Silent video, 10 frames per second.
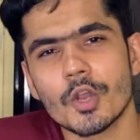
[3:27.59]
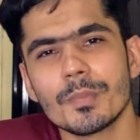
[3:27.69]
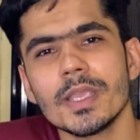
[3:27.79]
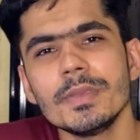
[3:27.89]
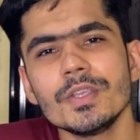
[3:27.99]
Or
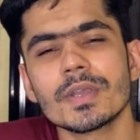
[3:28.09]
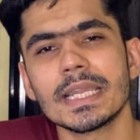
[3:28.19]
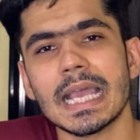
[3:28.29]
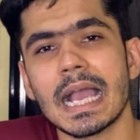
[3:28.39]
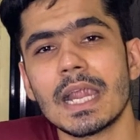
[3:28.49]
maybe you
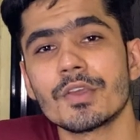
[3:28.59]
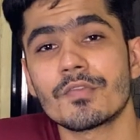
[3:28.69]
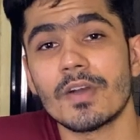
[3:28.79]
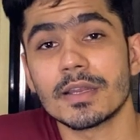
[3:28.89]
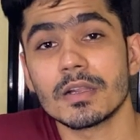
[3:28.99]
can add your
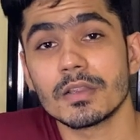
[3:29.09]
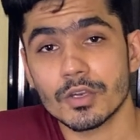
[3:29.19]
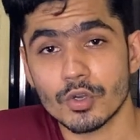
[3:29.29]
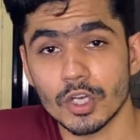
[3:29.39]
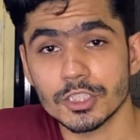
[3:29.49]
final year
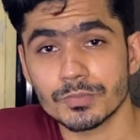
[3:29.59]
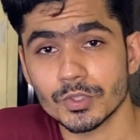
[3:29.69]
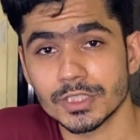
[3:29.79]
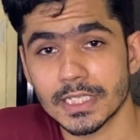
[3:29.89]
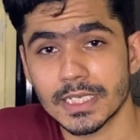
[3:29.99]
college
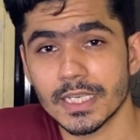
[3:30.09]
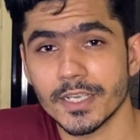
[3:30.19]
project